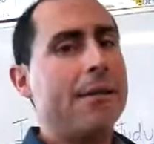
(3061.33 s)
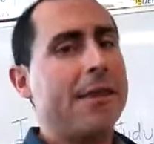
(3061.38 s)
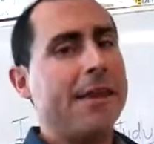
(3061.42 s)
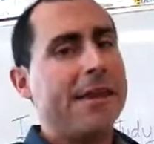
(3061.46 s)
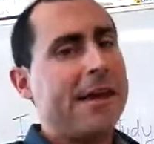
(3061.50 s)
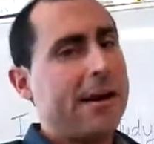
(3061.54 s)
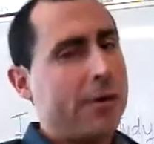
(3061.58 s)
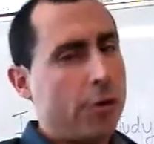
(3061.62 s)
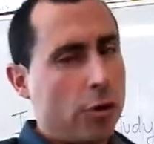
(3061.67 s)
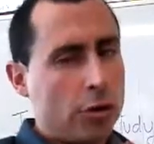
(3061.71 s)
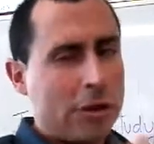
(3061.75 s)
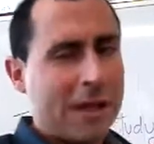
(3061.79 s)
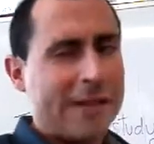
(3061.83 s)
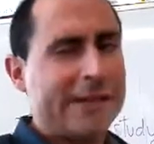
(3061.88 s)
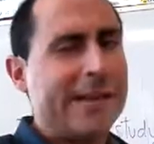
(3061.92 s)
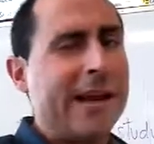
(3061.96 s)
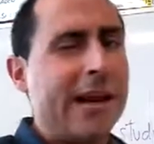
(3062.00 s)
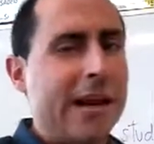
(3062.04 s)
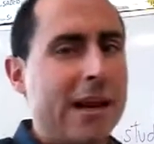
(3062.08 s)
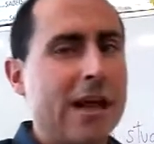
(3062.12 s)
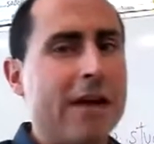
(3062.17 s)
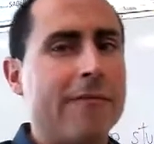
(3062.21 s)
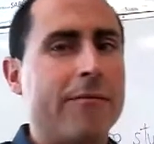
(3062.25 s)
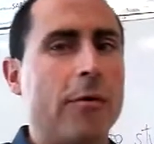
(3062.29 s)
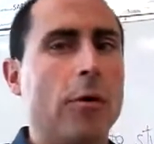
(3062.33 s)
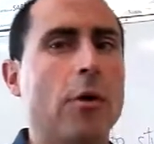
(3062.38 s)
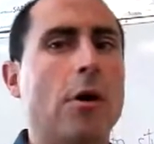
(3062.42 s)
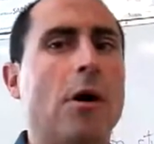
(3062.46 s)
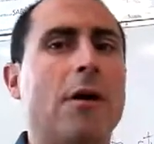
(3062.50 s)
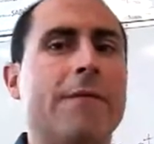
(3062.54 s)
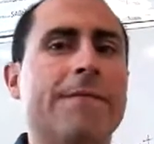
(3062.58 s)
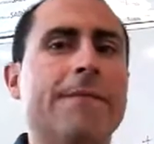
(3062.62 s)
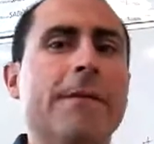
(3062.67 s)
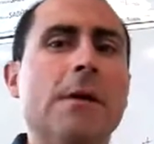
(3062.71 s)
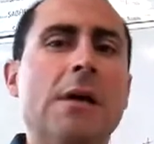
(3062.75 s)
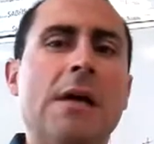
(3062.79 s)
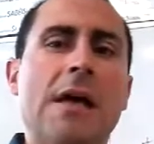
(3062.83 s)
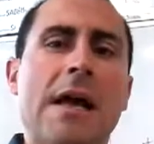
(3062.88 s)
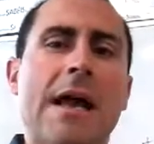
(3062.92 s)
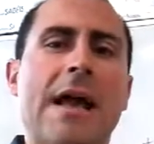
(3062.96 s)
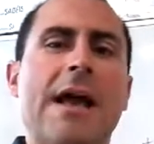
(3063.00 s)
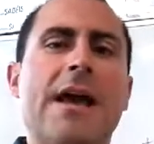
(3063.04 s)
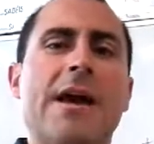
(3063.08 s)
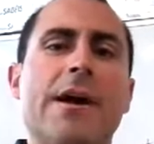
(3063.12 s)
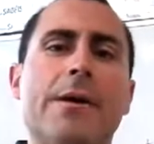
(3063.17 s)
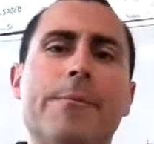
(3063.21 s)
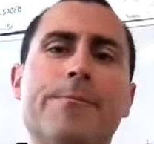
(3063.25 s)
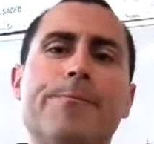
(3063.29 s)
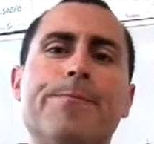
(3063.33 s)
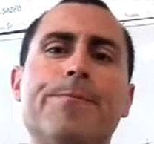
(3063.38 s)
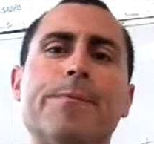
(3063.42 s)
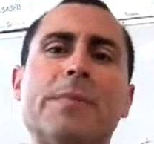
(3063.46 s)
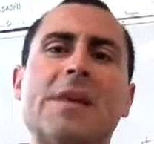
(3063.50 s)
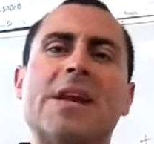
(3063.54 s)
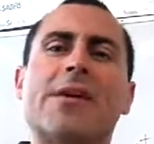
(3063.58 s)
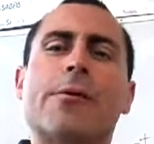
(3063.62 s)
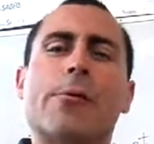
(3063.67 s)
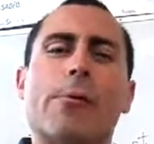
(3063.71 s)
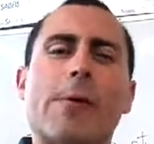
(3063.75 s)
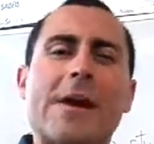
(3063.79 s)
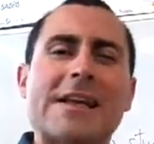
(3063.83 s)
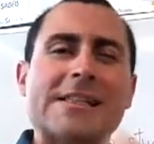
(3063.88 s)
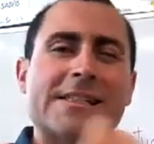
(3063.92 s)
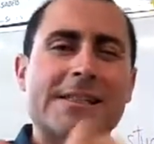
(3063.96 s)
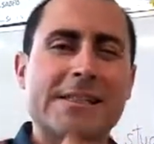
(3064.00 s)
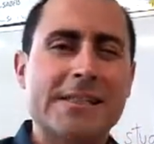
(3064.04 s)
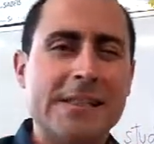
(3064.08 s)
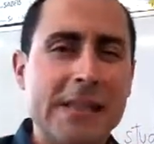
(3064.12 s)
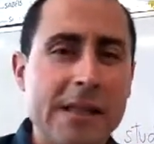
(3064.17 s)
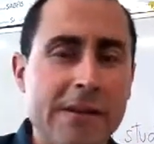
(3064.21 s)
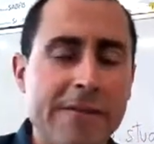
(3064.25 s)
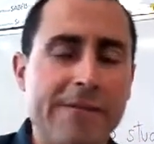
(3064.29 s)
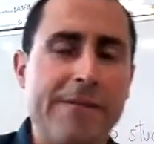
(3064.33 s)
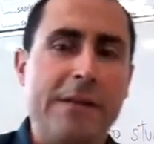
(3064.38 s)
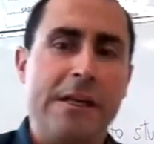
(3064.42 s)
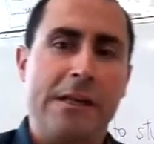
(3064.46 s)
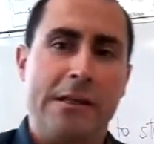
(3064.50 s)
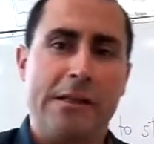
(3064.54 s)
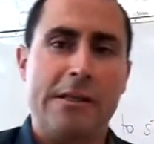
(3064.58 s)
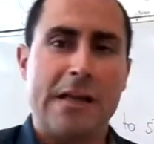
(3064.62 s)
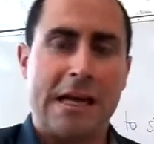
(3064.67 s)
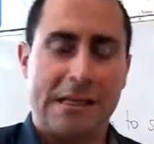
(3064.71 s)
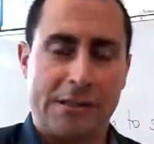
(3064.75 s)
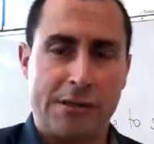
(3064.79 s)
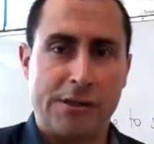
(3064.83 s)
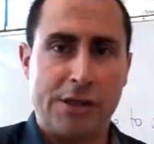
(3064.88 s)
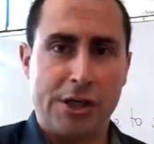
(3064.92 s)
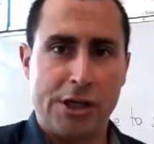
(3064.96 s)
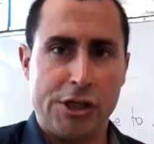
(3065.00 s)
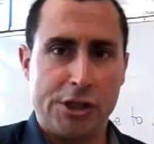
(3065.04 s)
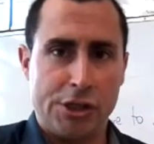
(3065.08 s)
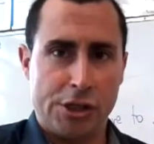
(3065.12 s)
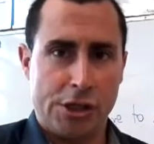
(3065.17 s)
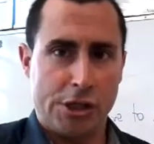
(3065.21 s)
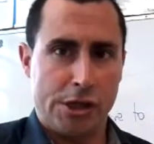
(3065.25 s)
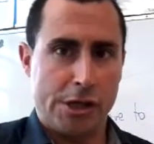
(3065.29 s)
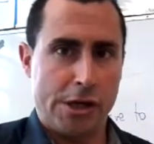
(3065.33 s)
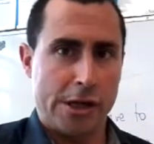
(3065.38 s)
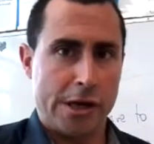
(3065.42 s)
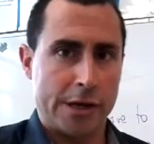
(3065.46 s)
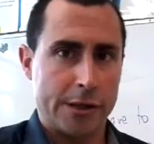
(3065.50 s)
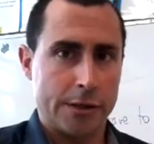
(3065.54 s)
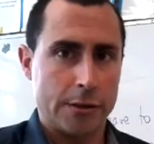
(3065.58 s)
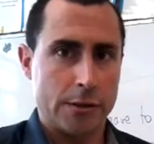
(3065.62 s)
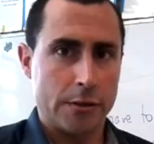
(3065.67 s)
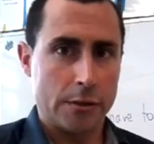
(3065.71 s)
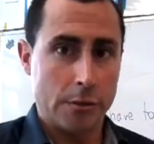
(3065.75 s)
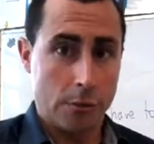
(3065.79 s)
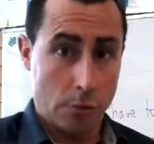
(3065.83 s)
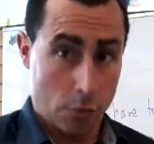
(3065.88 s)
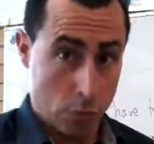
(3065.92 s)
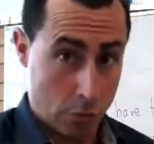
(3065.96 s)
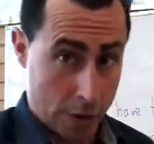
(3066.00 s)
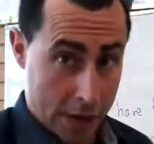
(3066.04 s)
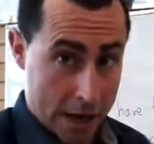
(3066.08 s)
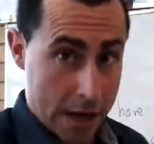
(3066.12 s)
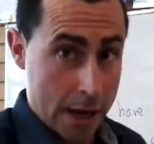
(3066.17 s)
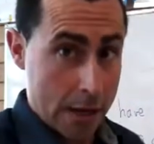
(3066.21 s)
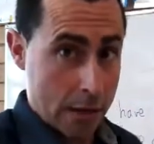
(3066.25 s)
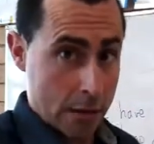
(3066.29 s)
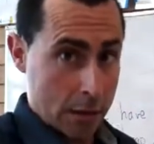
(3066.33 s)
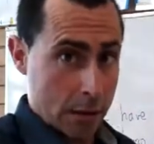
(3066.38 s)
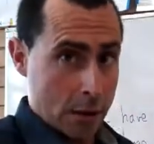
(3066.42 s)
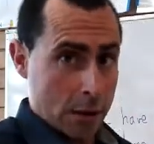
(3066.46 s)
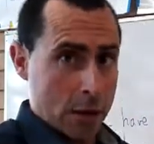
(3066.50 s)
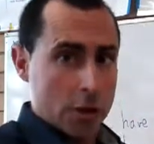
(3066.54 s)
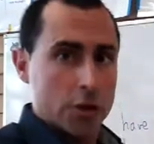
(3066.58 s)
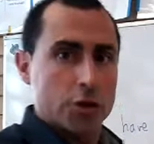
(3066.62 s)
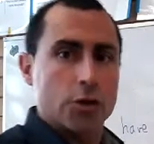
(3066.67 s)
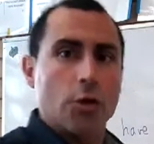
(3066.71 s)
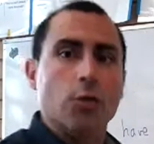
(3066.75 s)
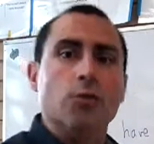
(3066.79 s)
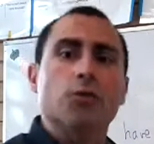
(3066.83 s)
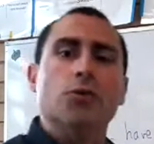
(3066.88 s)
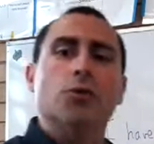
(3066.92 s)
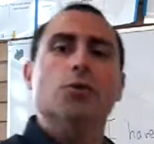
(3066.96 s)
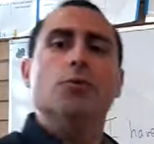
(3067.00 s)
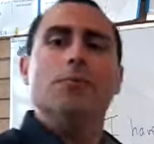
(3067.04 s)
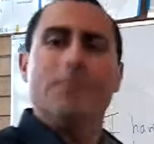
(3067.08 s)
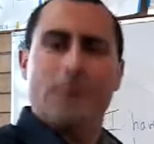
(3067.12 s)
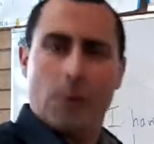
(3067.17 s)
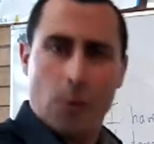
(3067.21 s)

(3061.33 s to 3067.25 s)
they are not at the level of receiving that teaching yet. Okay? So to